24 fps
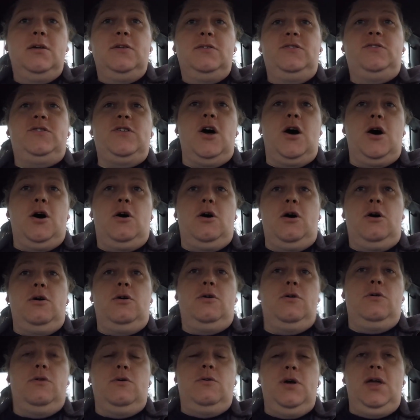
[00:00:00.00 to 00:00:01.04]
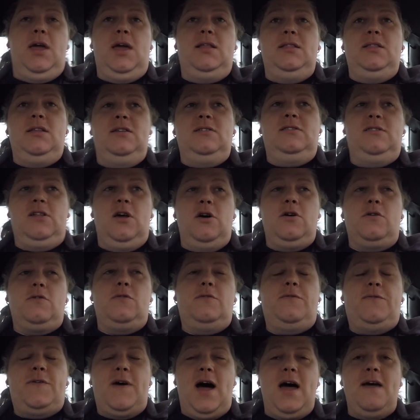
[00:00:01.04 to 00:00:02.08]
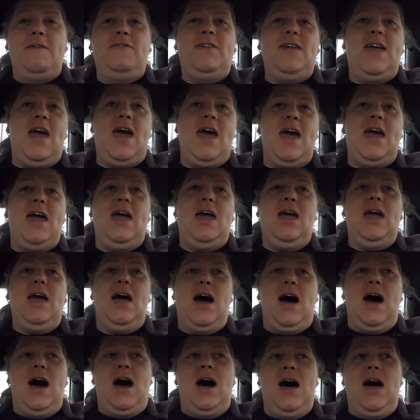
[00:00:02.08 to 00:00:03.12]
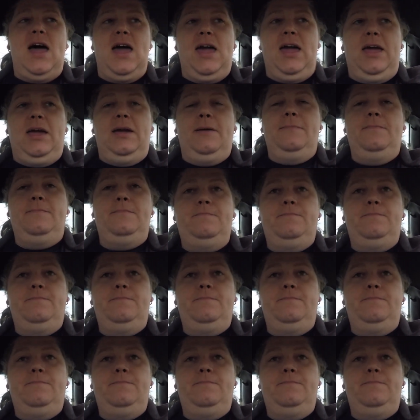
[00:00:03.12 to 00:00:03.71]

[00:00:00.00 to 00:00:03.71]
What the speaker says: So in this local 5K, I